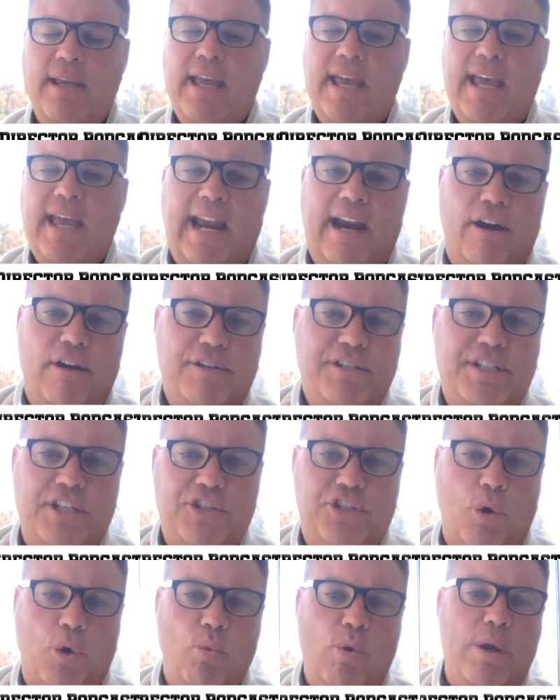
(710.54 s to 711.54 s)
Harrison.
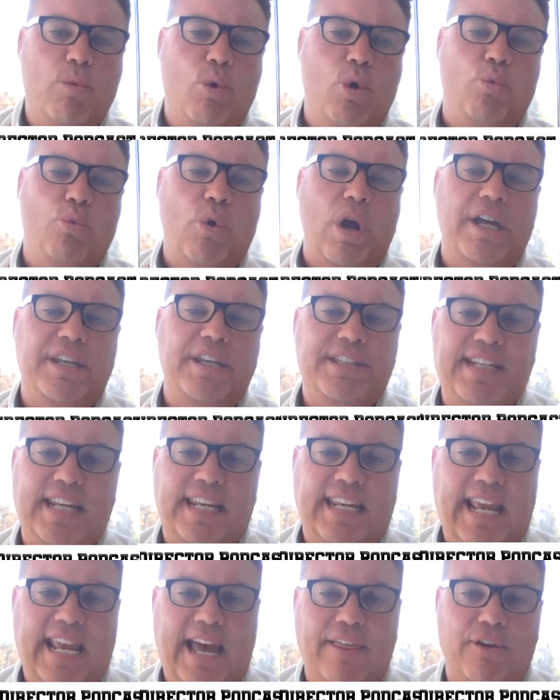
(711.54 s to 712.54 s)
So we will run
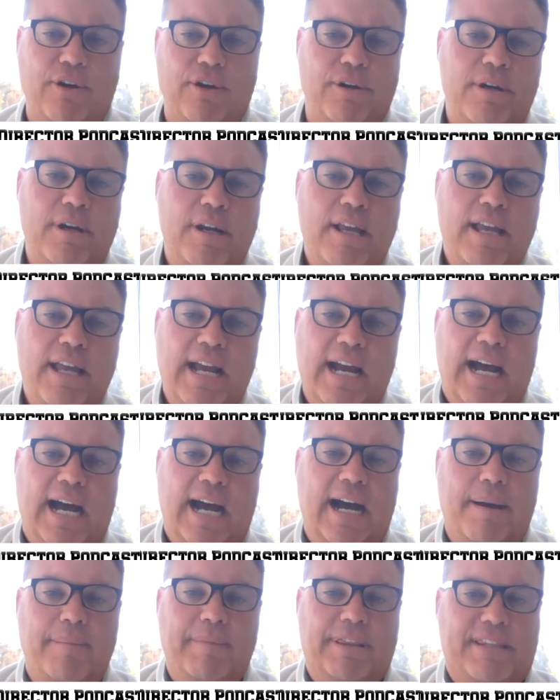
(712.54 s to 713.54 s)
together
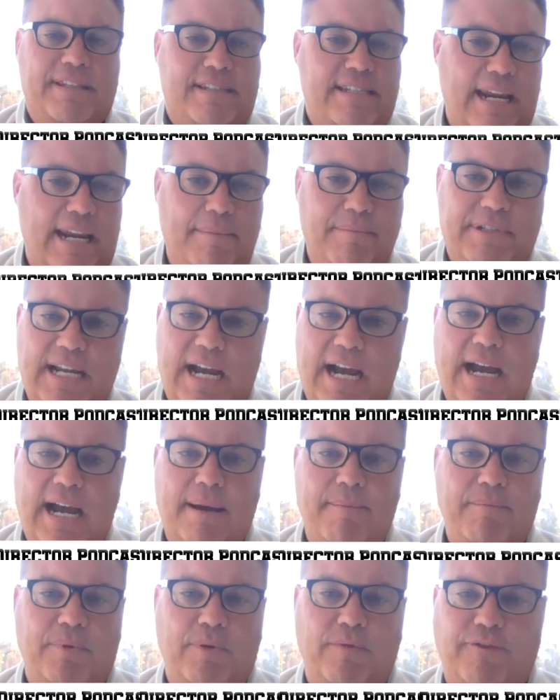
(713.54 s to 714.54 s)
at the same
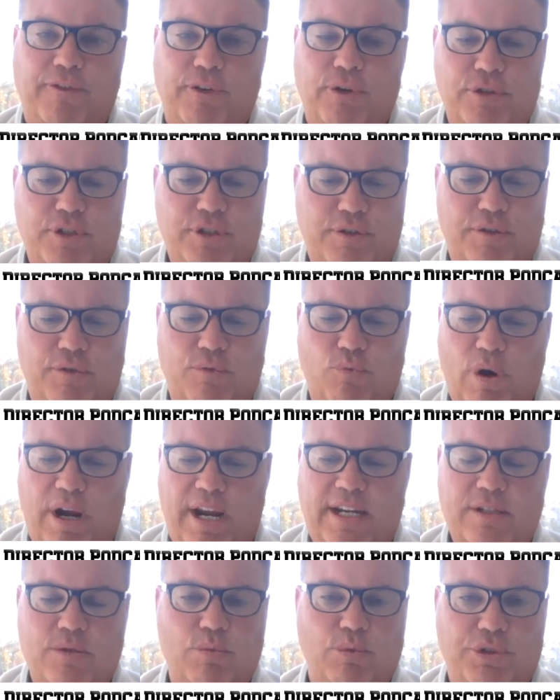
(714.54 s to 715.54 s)
time. First
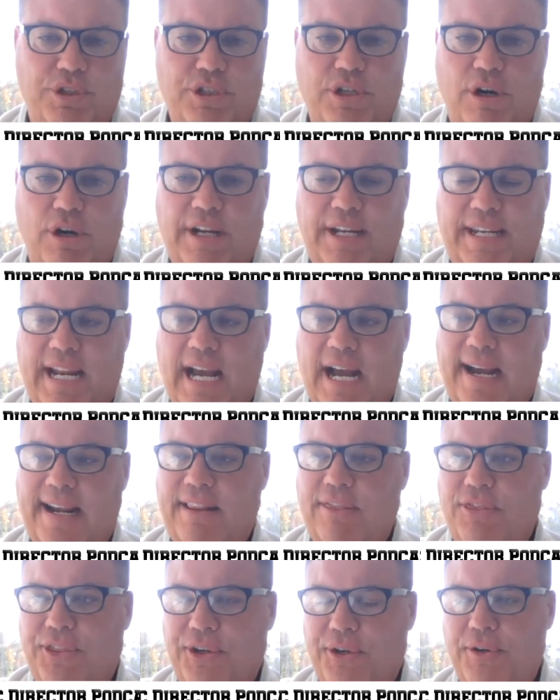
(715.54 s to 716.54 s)
race will start at
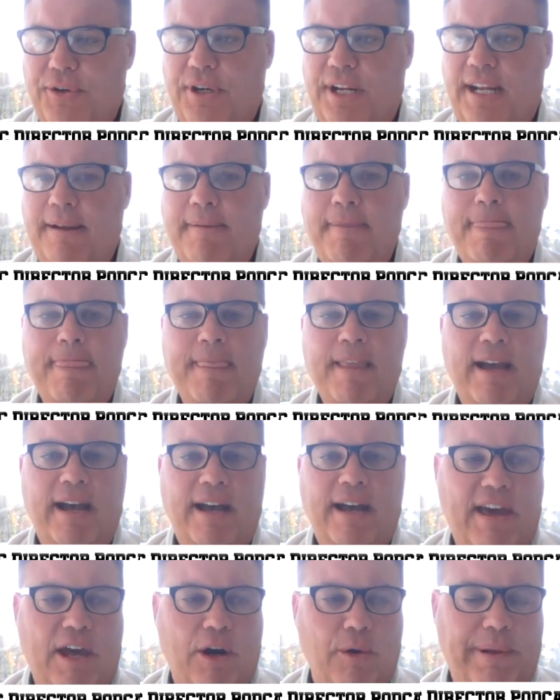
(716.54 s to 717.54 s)
9:30.
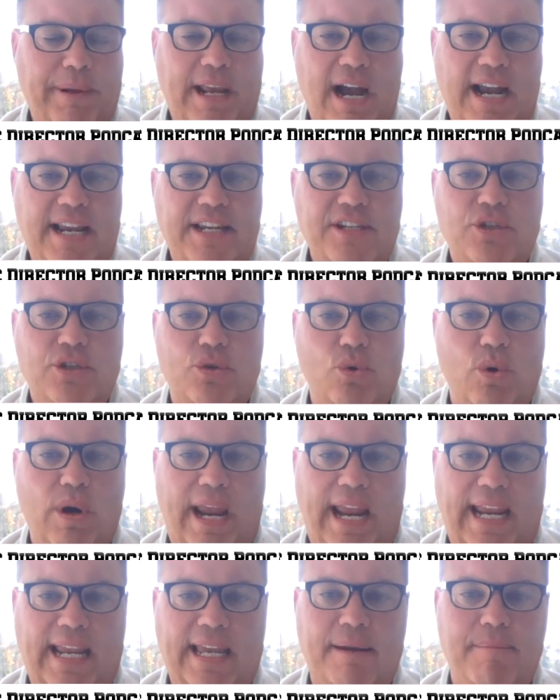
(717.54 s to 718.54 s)
That'll be high school
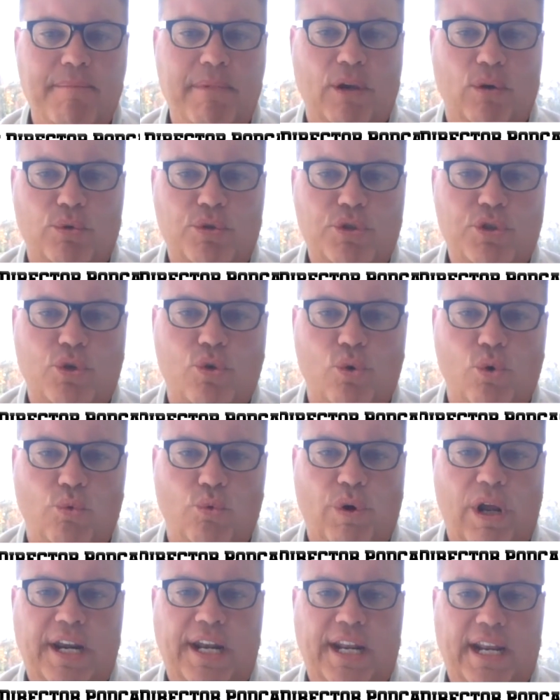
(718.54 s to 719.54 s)
and middle school
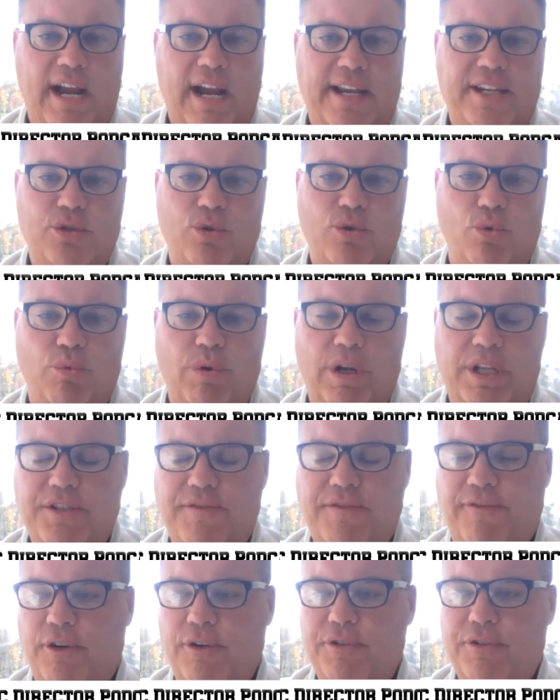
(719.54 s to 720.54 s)
running. High school runs
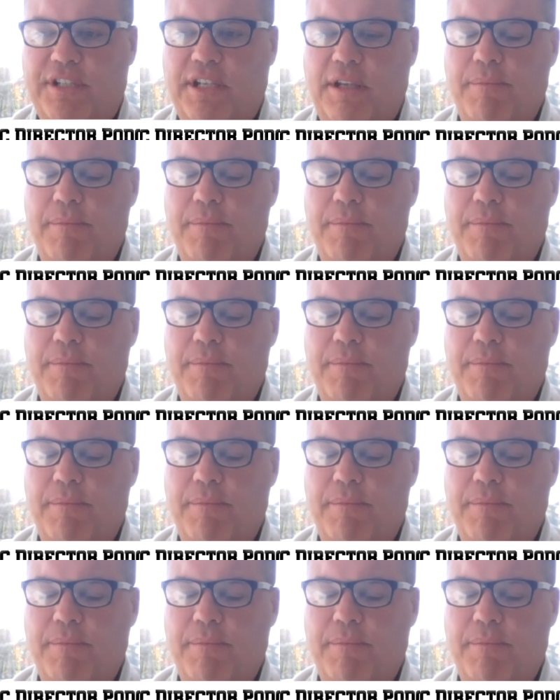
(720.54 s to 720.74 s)
first and